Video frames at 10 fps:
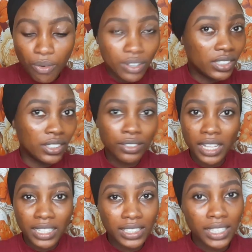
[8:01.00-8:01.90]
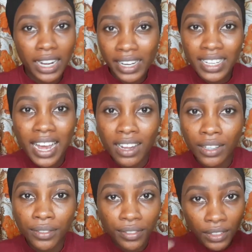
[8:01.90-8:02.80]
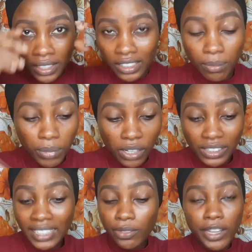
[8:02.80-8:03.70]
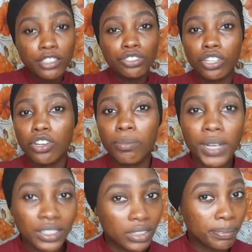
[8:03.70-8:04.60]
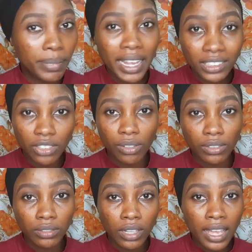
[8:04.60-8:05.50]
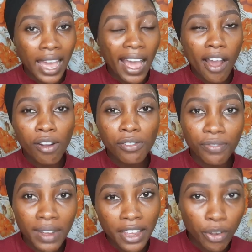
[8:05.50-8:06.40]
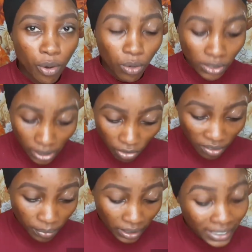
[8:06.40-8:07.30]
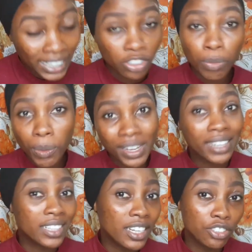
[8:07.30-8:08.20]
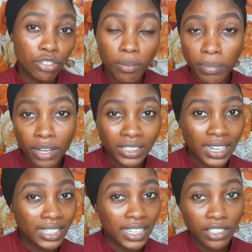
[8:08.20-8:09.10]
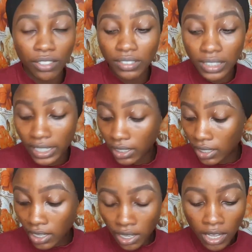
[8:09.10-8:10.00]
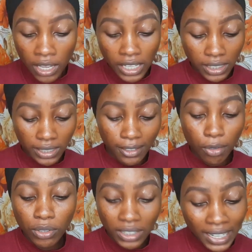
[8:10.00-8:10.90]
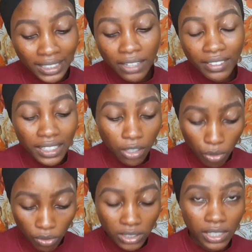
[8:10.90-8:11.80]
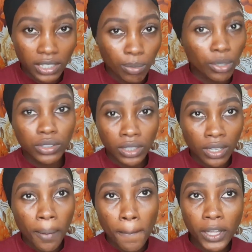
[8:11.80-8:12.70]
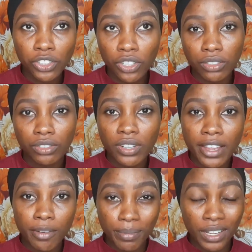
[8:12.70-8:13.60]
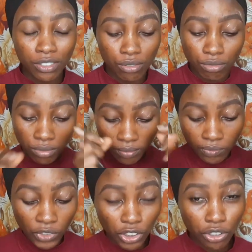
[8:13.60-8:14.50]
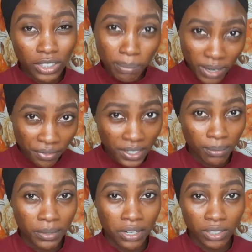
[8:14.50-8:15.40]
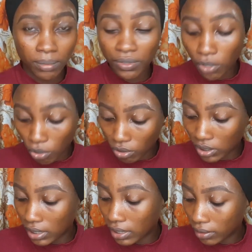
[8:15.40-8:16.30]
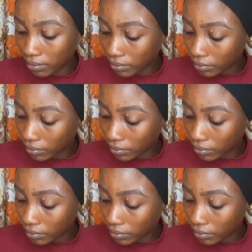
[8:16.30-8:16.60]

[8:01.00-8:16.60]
Afterwards, you can see I already have the brows, and the way you draw your brows depends on how fine your concealing will be. There are some people that actually draw brows and at the end of the day it looks nice after they conceal it, but make sure you try your best to draw the perfect brows before concealing.